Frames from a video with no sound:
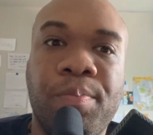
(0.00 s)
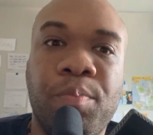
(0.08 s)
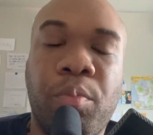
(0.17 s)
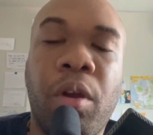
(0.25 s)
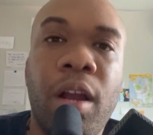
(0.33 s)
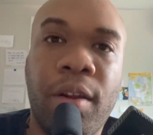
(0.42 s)

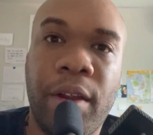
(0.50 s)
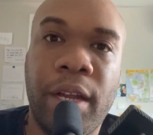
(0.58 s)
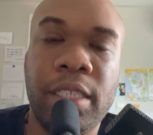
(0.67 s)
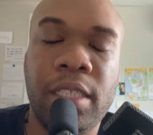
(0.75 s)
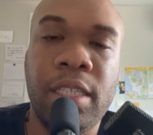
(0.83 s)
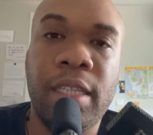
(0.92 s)

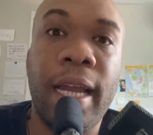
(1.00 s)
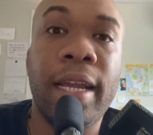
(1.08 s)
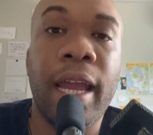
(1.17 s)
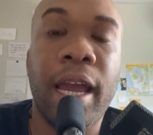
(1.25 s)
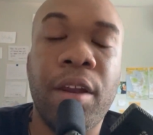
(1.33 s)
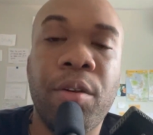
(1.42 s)
progress in that
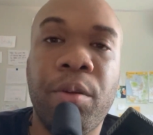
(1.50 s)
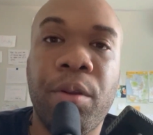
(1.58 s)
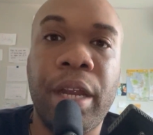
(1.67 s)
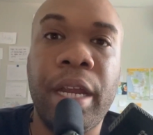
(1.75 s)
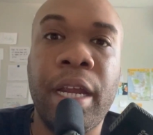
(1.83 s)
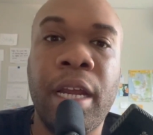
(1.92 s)

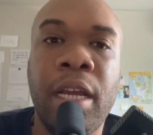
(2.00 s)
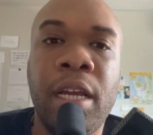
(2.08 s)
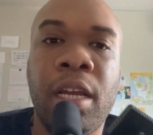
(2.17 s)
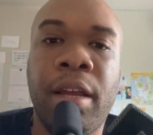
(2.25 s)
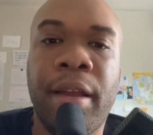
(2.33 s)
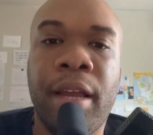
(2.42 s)
category.
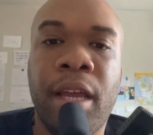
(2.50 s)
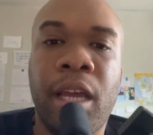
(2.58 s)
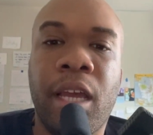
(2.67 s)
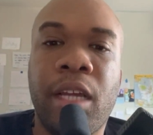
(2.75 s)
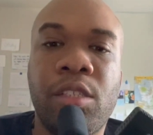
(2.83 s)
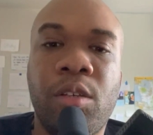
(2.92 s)

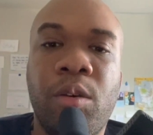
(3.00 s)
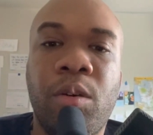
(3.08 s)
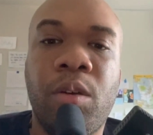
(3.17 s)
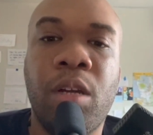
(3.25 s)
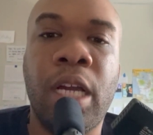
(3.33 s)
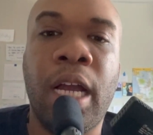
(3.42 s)
And
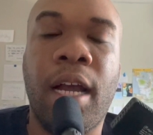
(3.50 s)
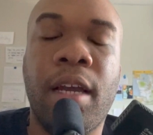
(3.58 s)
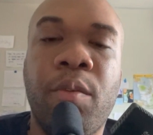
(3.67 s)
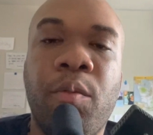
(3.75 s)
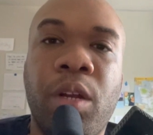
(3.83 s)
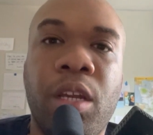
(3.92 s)
so
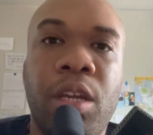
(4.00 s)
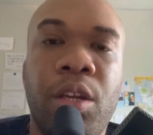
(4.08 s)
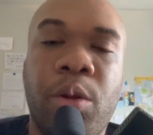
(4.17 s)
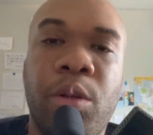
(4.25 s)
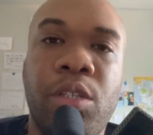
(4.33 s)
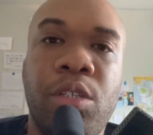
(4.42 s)
I want to
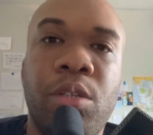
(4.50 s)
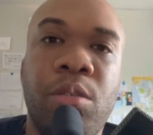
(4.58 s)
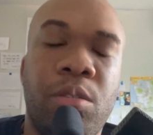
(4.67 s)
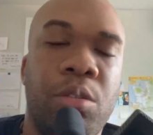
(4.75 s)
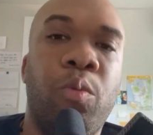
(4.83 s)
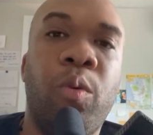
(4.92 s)
encourage you
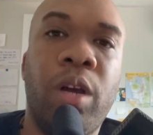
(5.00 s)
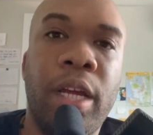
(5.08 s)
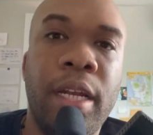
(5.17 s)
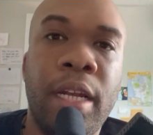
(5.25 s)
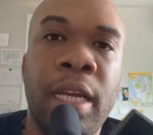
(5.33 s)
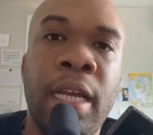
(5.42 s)
to,
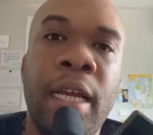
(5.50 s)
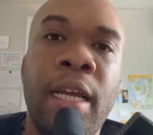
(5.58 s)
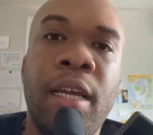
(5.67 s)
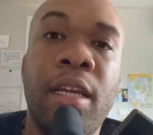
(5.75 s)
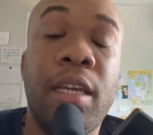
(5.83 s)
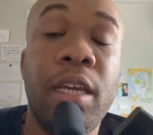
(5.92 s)
one,
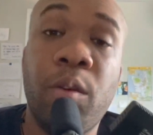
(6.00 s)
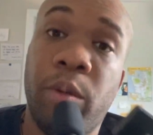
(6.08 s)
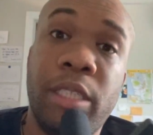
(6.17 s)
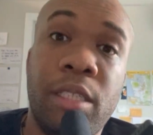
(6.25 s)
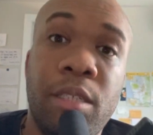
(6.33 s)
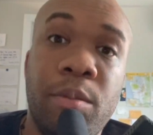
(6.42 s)
get
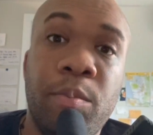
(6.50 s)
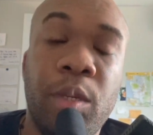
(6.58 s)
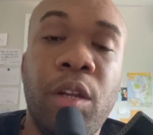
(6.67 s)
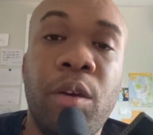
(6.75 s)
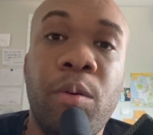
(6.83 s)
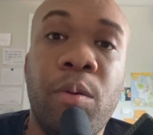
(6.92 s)
wisdom.
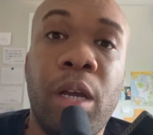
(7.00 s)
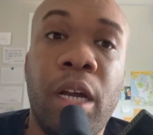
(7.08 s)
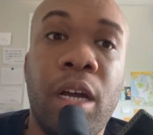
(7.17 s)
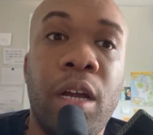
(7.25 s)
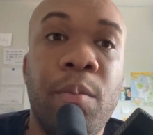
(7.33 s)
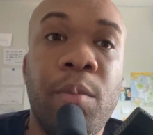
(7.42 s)
You know,
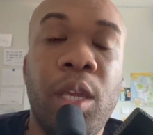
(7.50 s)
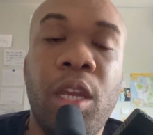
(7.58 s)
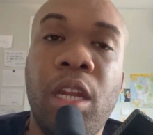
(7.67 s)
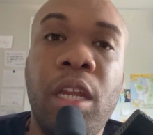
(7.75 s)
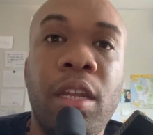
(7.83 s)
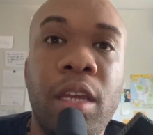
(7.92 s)
you
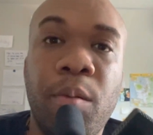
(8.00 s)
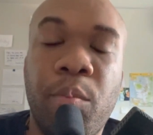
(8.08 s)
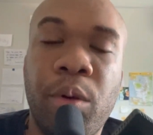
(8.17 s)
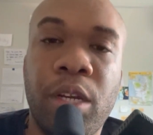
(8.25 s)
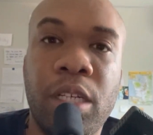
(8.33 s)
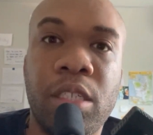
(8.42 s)
need to get
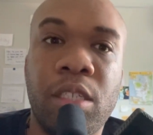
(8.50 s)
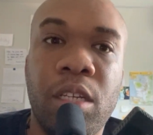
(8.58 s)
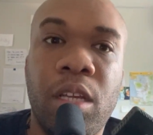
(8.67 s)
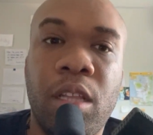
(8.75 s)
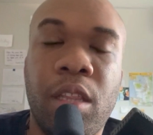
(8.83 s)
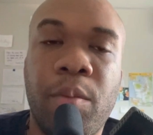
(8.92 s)
books.
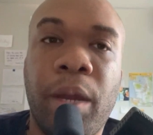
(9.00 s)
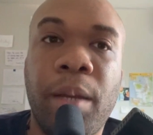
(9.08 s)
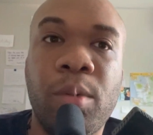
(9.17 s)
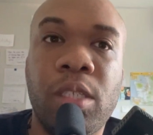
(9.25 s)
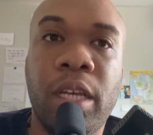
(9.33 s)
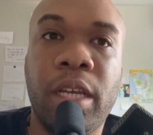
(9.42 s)
The
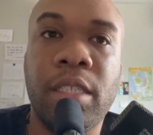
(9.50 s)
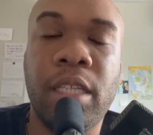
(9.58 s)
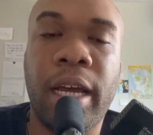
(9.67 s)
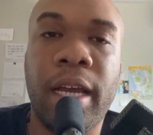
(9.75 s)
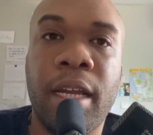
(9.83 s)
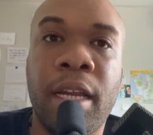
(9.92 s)
Bible says
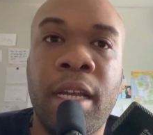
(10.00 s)
that